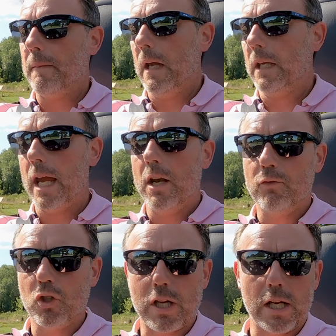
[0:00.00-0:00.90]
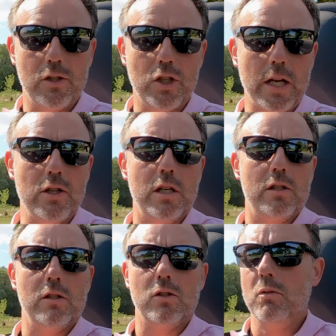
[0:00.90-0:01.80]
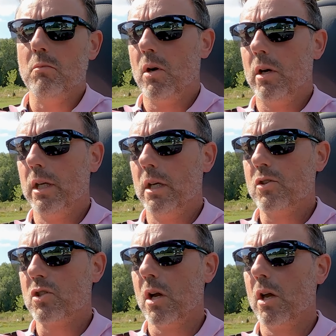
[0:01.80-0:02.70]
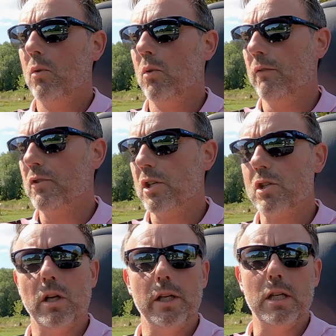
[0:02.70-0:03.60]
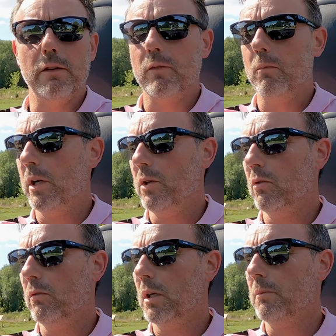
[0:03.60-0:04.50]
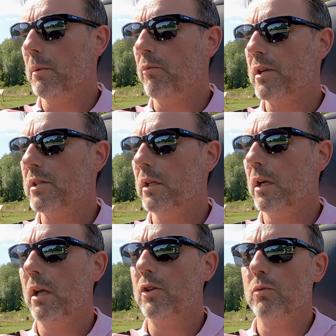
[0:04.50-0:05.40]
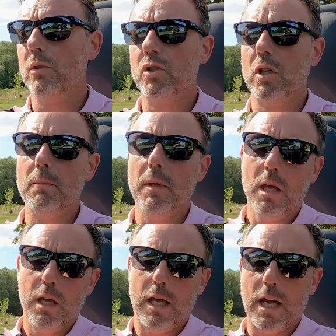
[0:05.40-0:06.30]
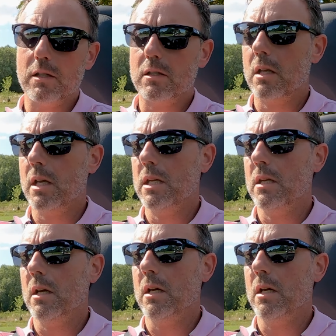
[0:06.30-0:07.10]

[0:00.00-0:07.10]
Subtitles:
Again, I've just had to change this to suit my style. Obviously slightly different when you're depressing the clutch all the time. It has the